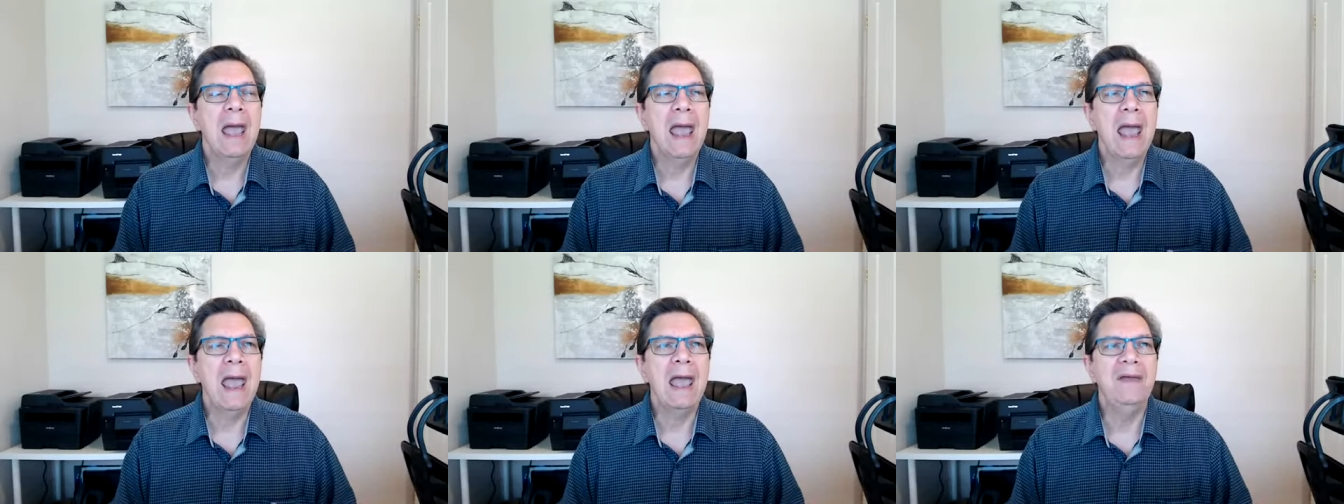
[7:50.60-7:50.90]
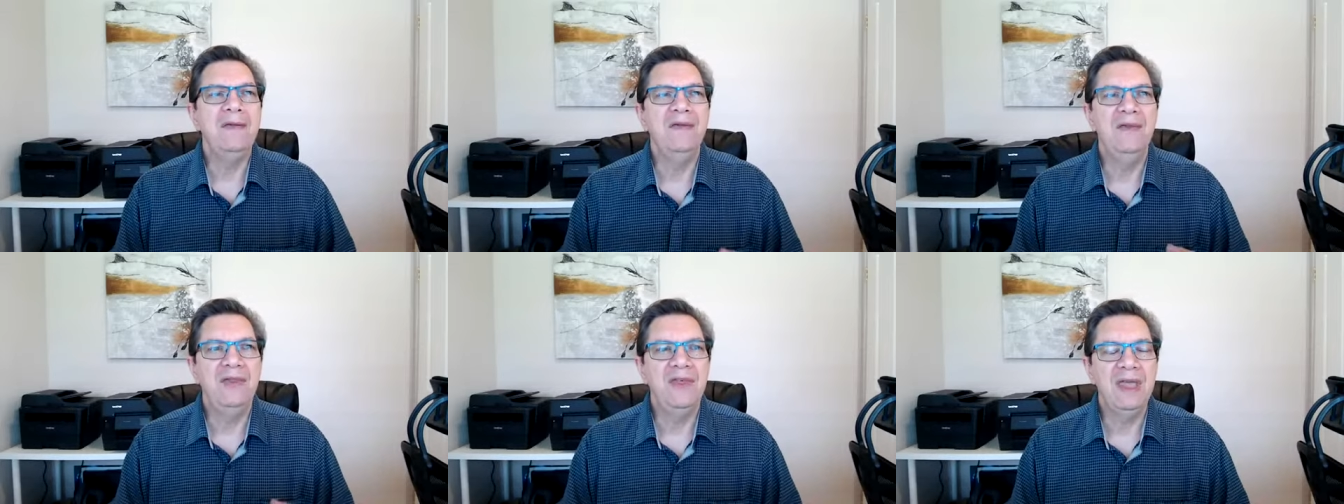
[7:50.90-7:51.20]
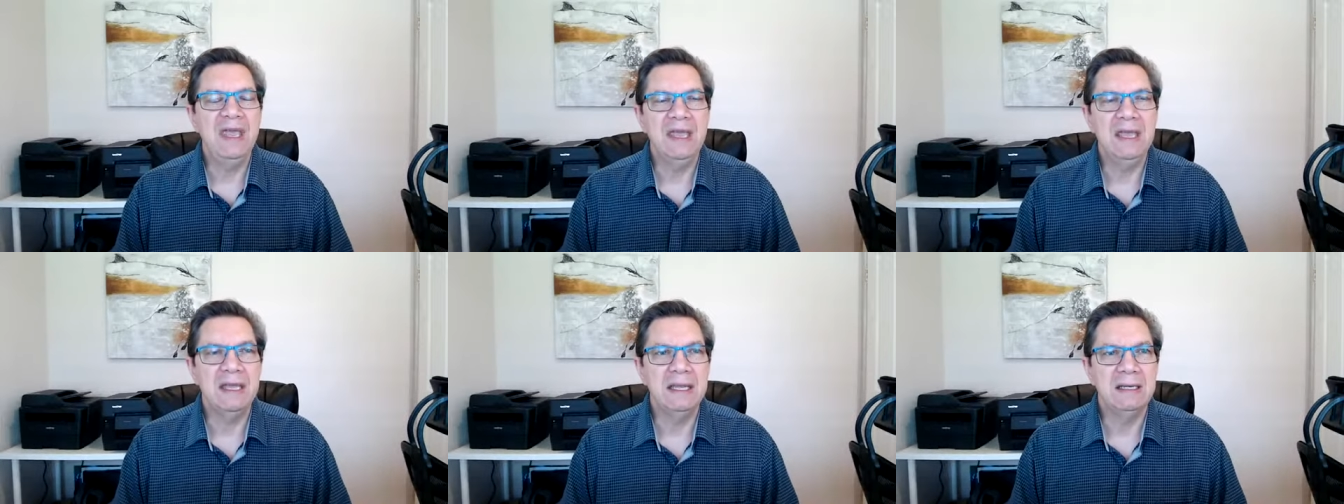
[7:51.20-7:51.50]
And
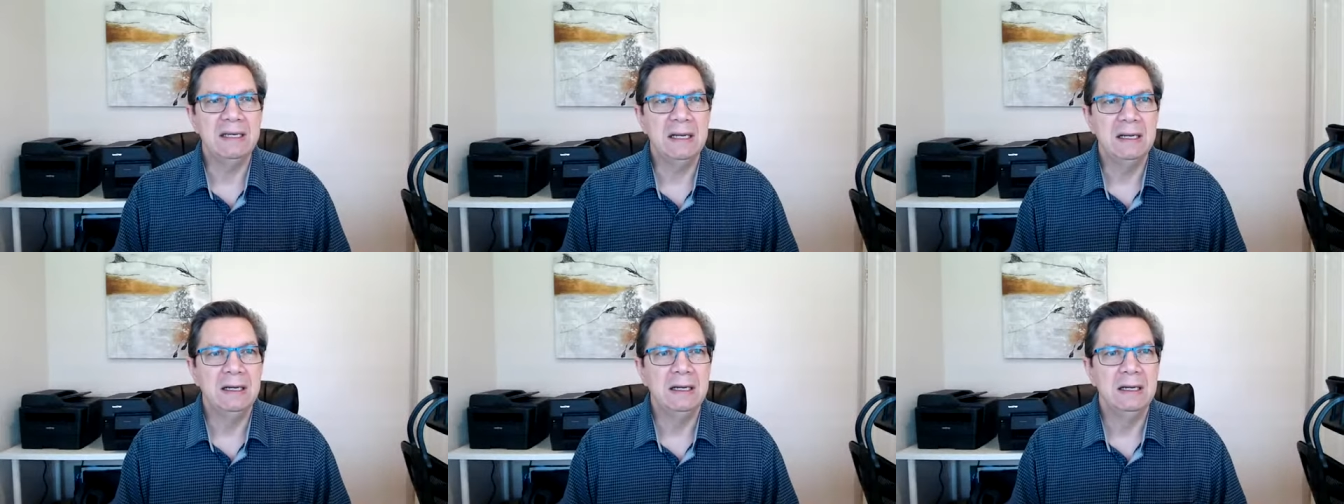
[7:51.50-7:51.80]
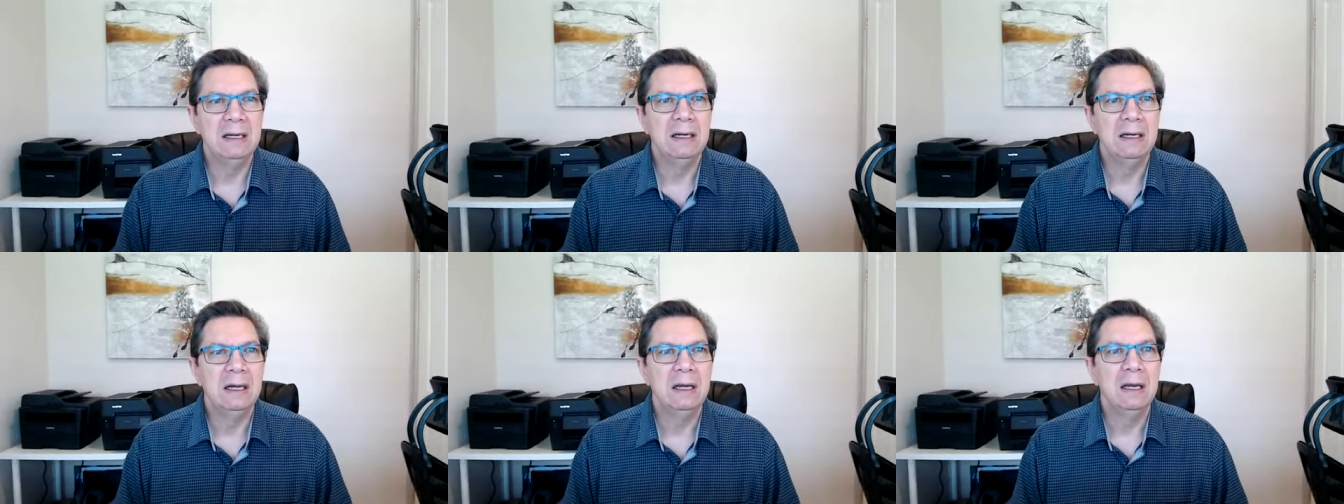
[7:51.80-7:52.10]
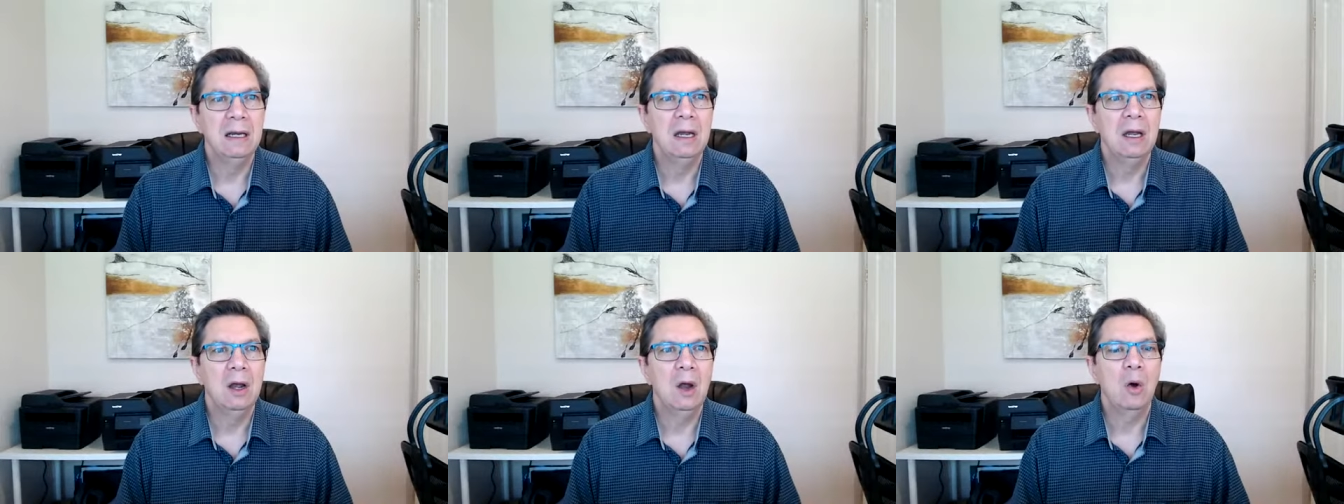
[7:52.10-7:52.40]
then,
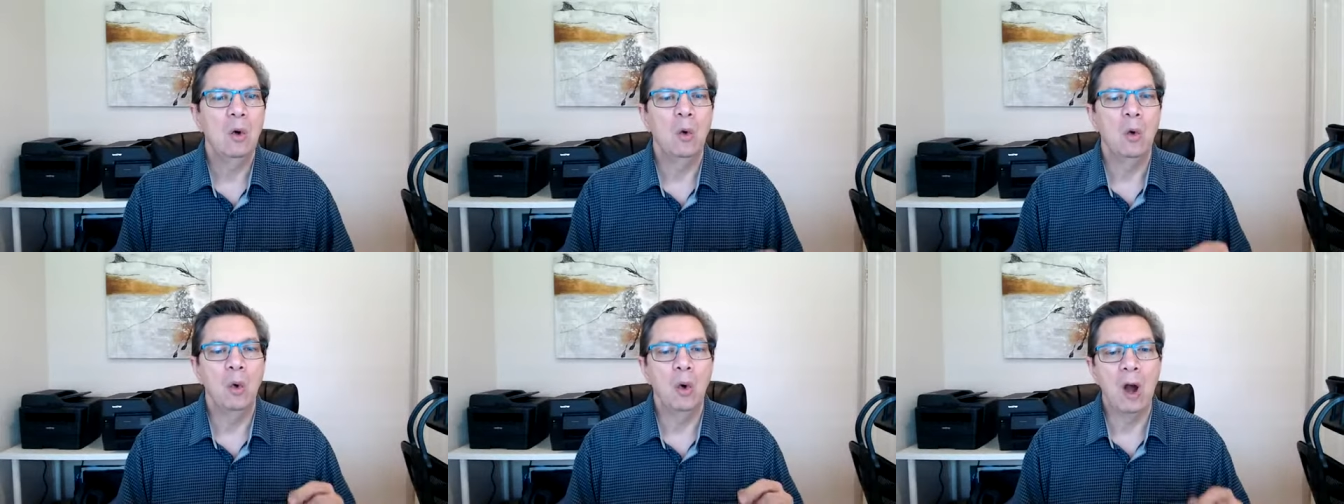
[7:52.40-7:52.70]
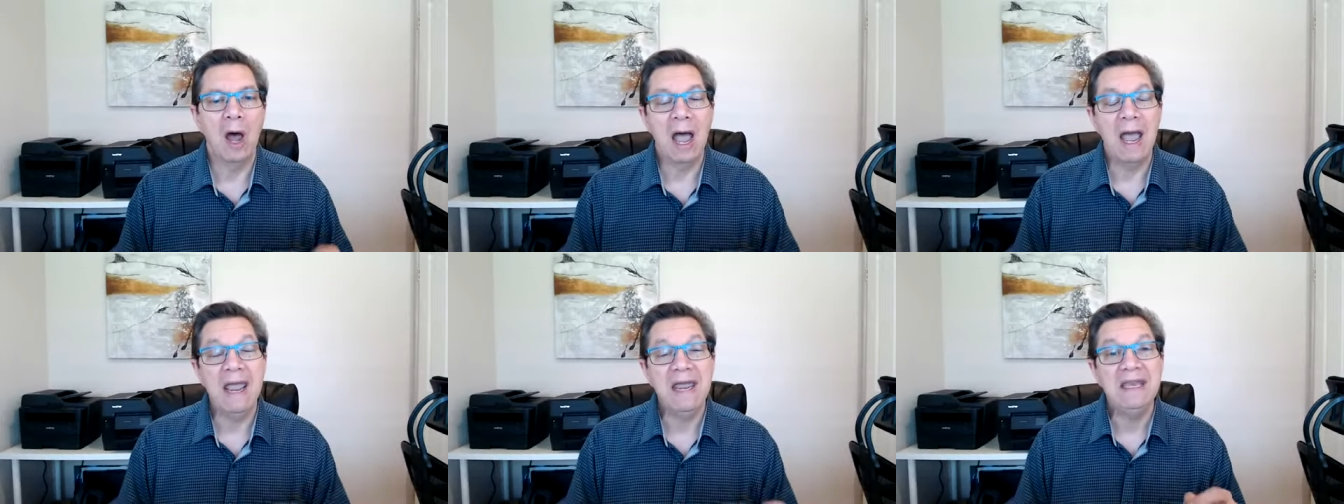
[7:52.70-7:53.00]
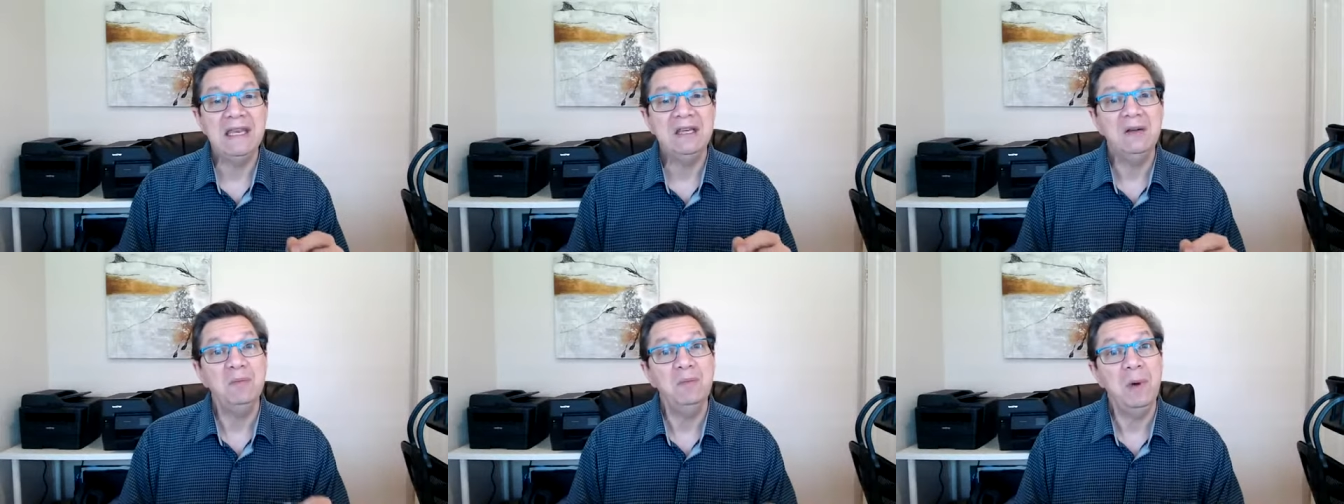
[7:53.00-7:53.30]
right